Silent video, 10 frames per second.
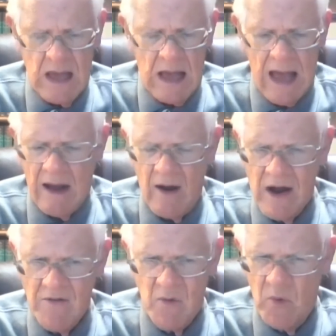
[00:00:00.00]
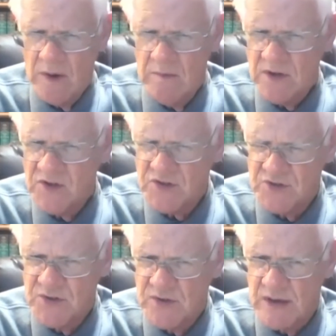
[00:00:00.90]
However one must
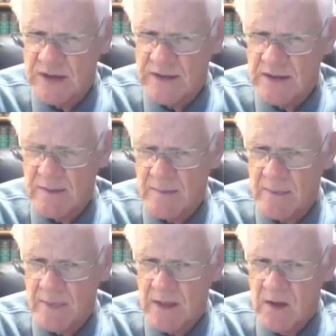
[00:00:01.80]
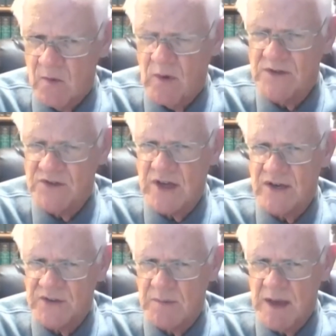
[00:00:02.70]
do it, one's
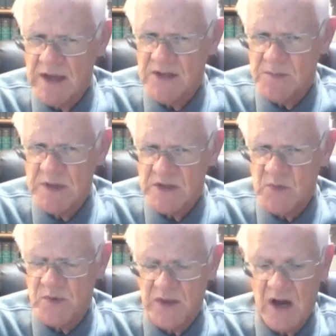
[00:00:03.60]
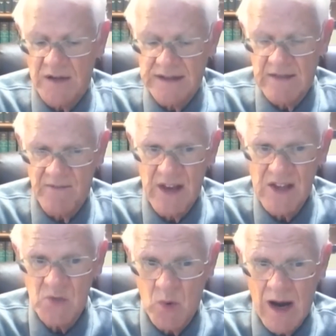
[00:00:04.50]
got to make his peace with God. And
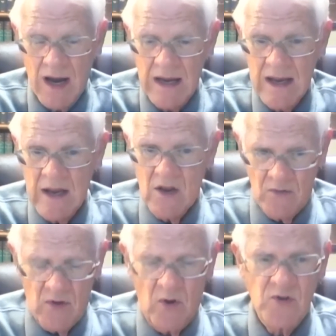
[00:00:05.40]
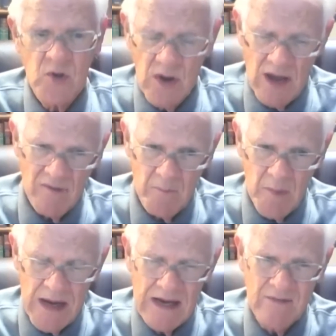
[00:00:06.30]
that's why those who have
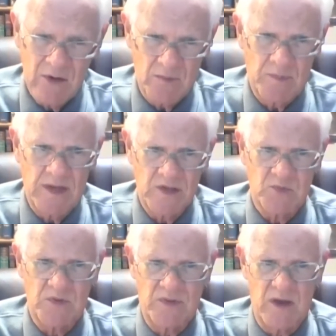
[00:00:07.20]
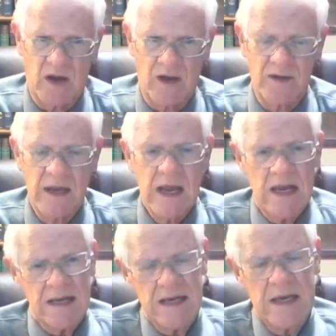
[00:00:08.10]
made their peace with God
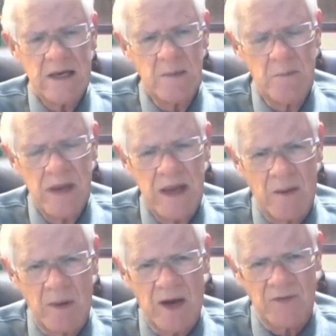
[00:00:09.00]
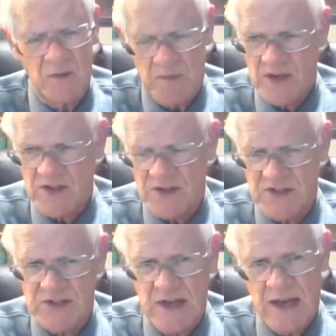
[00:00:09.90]
need to be about the
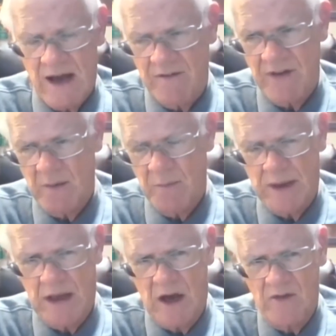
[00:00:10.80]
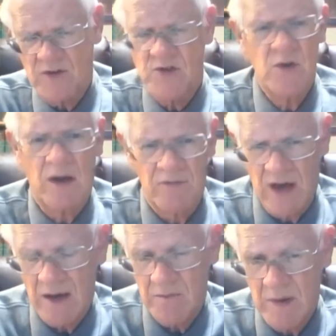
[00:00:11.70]
business of helping others who have
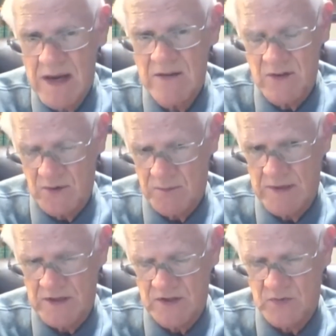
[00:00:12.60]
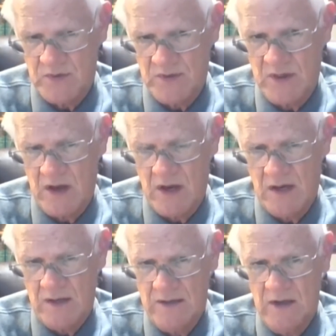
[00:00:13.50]
not made their peace with
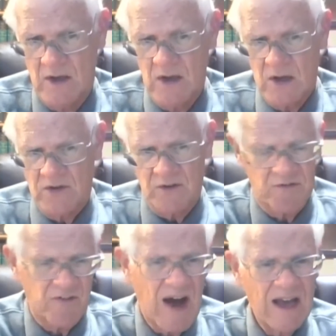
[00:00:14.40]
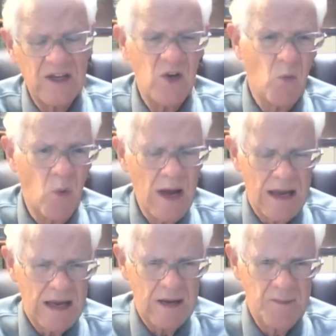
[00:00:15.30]
God to find a
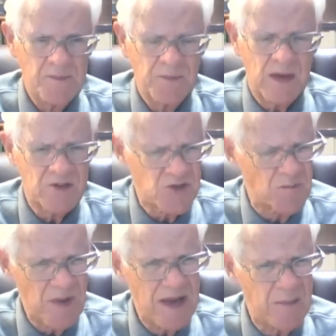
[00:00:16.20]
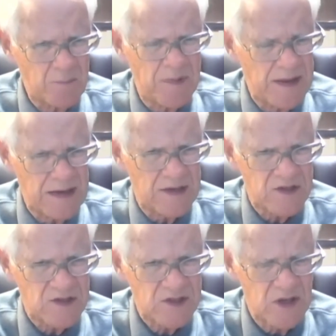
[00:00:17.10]
way to make
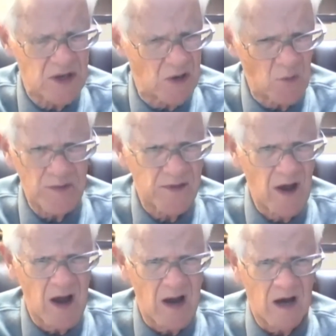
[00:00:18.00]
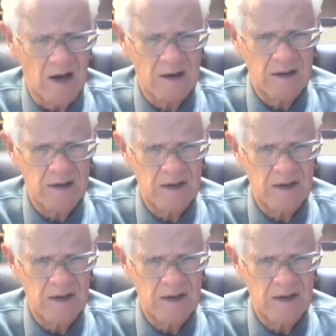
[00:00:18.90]
peace with God.